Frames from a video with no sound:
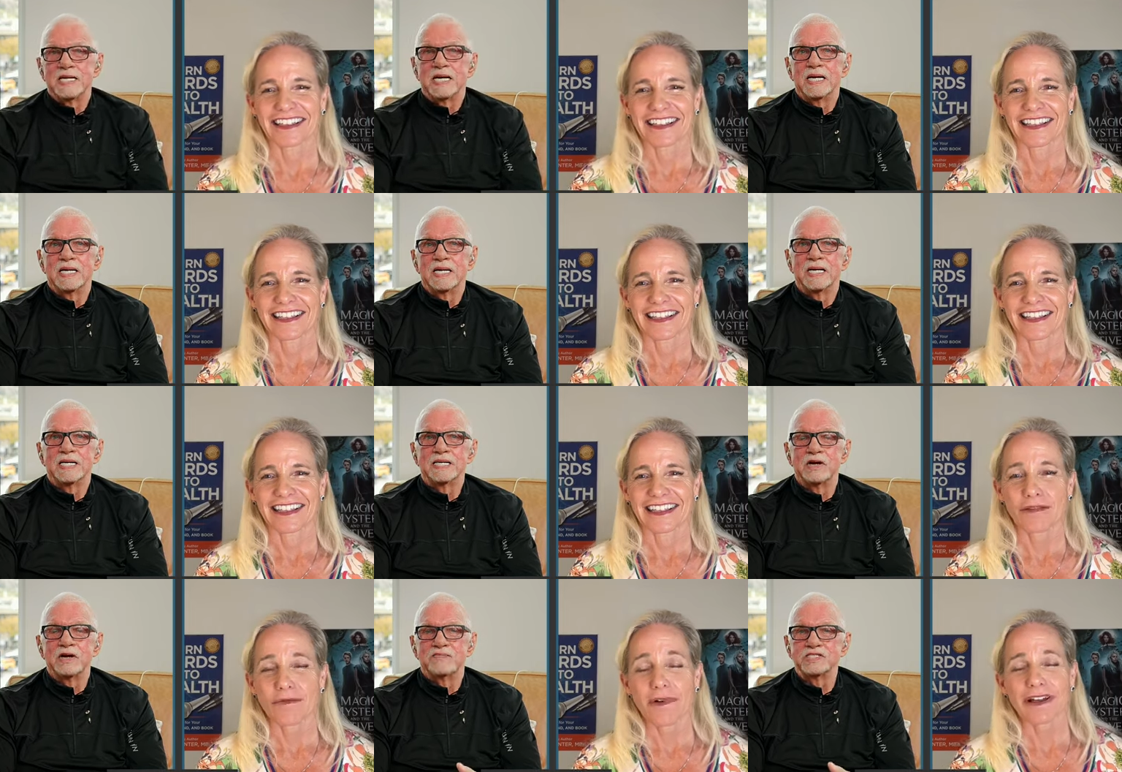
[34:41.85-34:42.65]

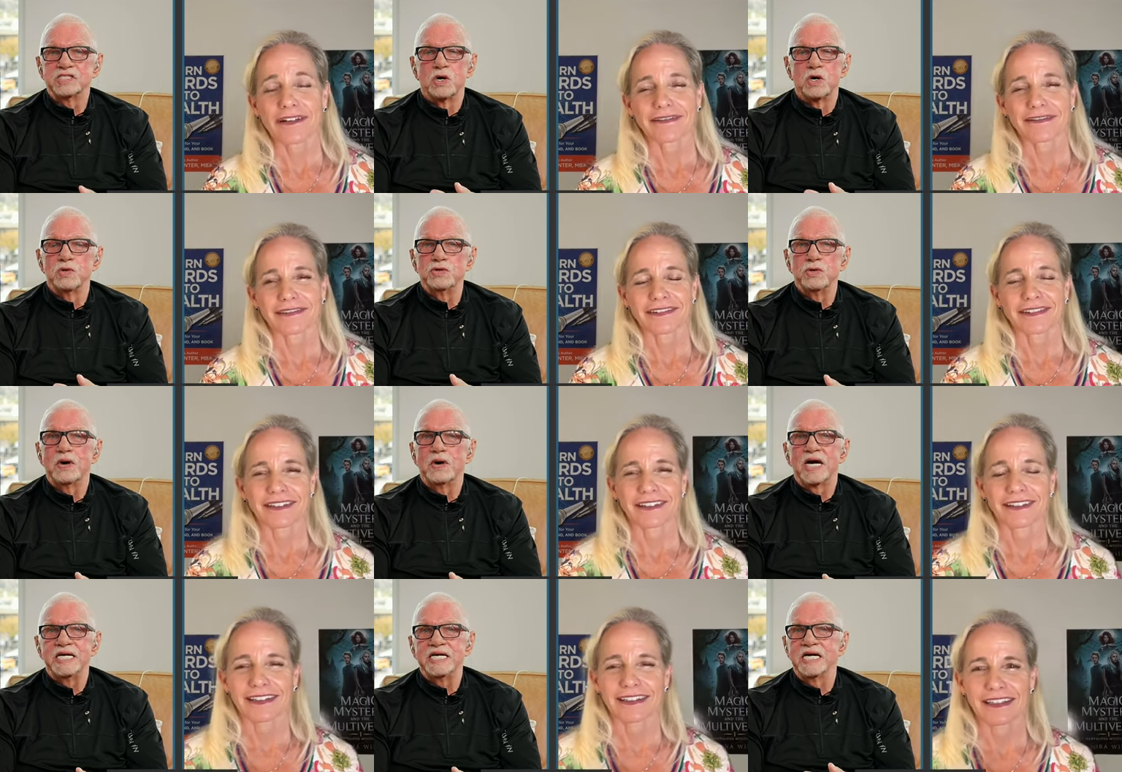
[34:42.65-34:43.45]
Speaker 1: uh, you know, with whole new
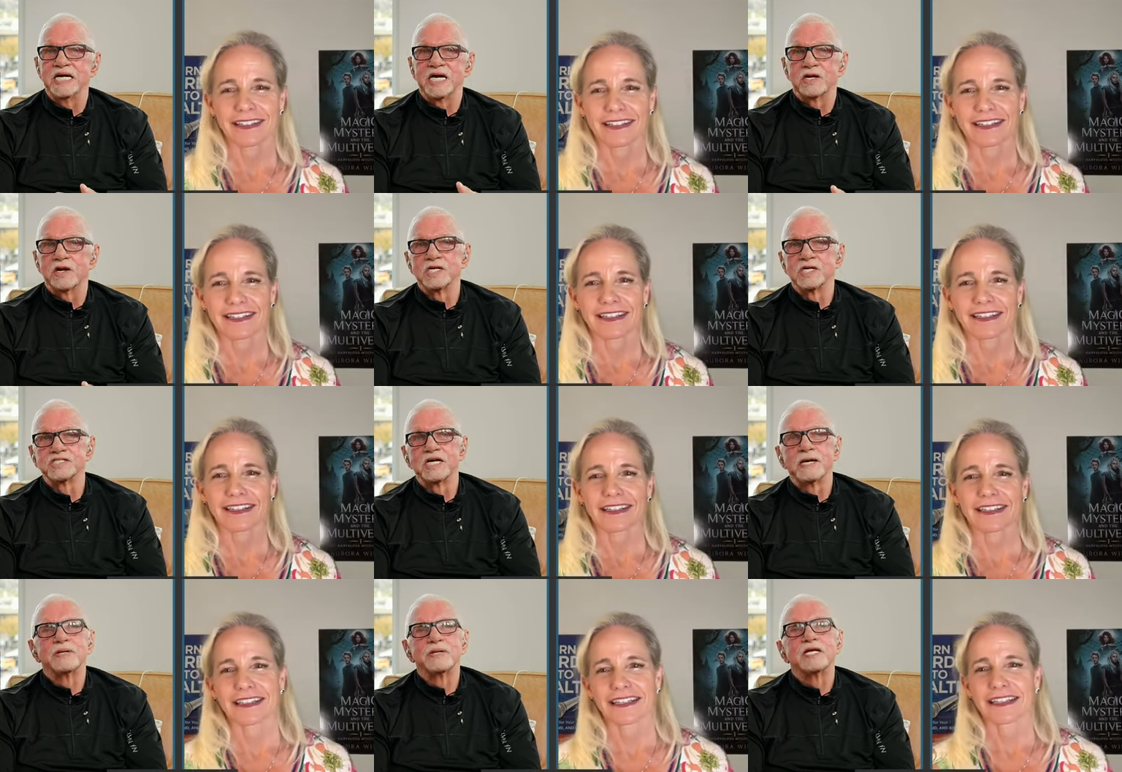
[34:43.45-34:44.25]
idea and
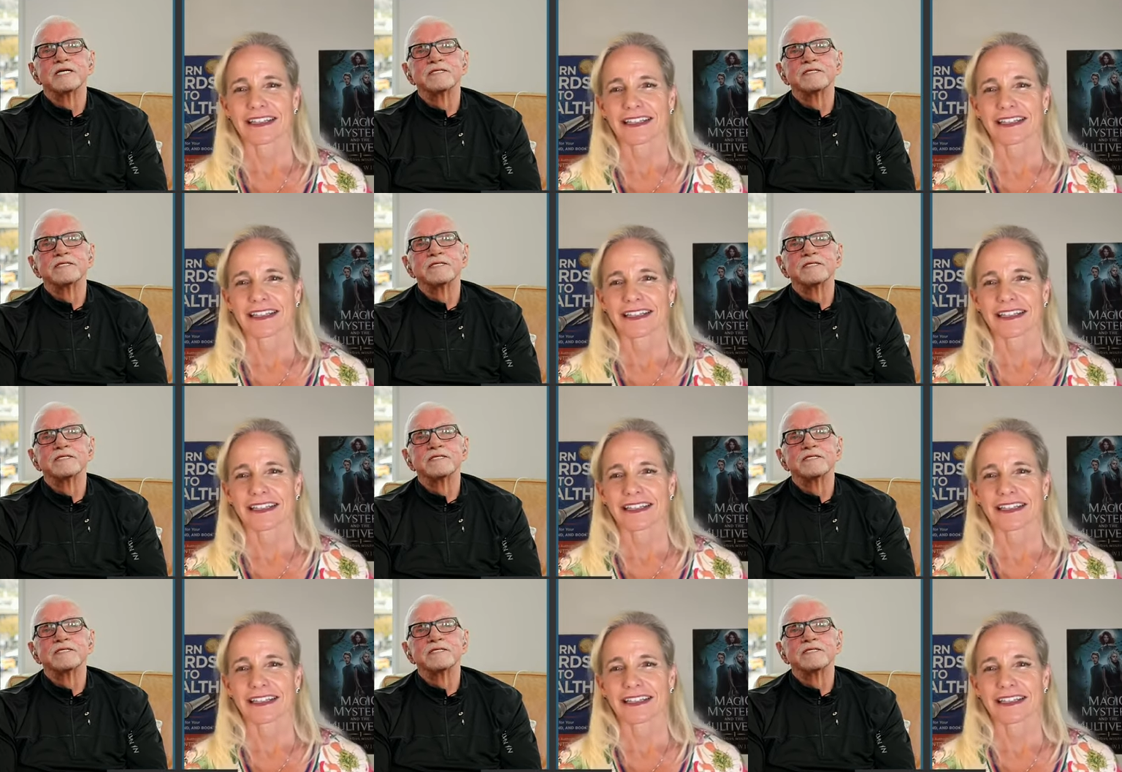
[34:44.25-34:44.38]
concept.